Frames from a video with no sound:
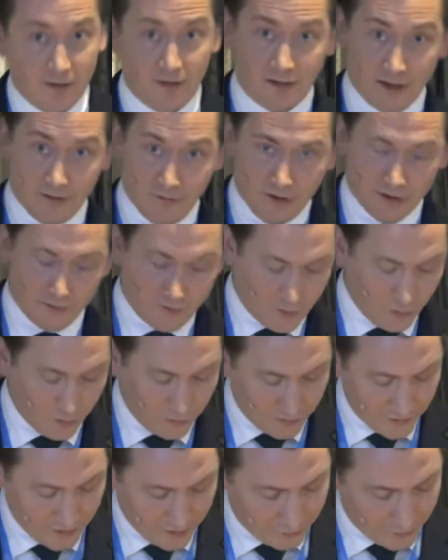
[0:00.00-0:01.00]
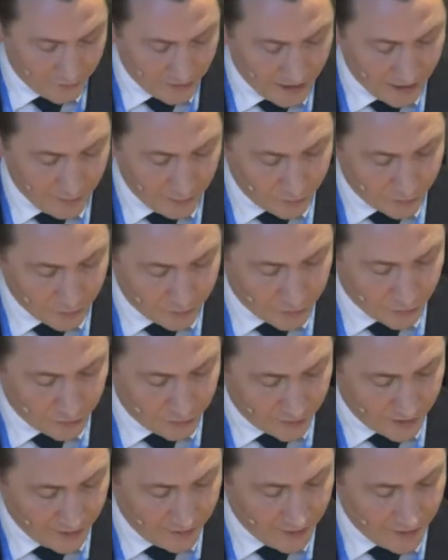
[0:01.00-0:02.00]
given, of course, that we are able to put
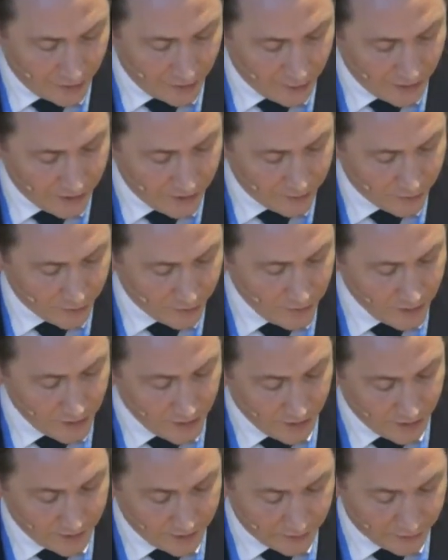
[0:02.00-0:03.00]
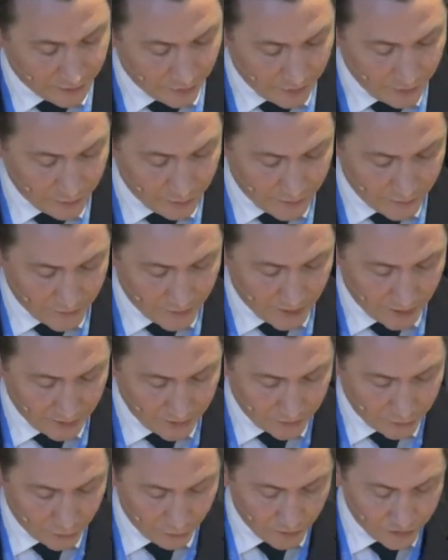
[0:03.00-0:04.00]
together a credible deterrent with
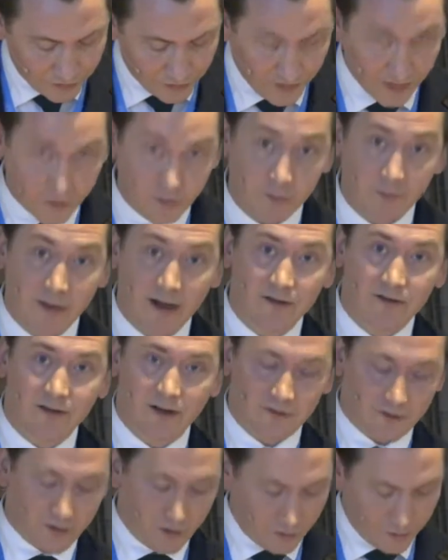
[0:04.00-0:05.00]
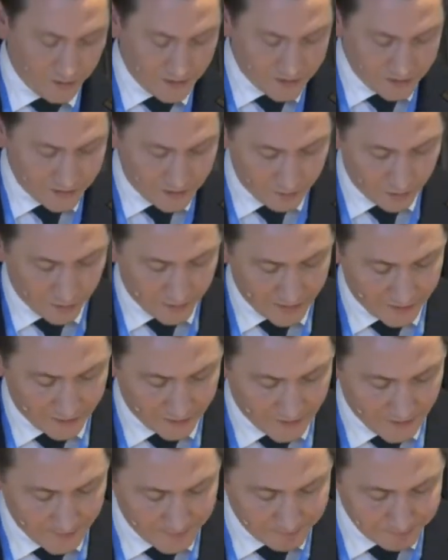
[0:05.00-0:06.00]
regard to Russia and to manage that situation
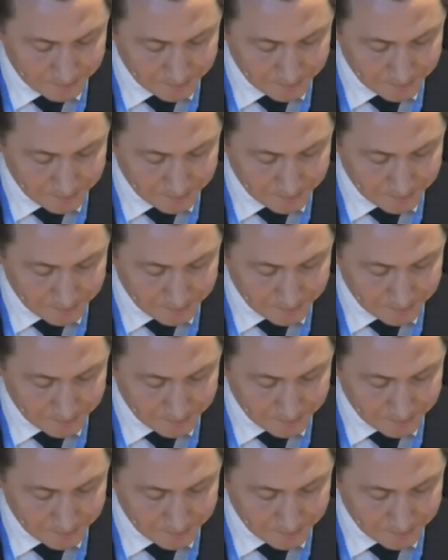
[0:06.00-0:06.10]
diplomatically.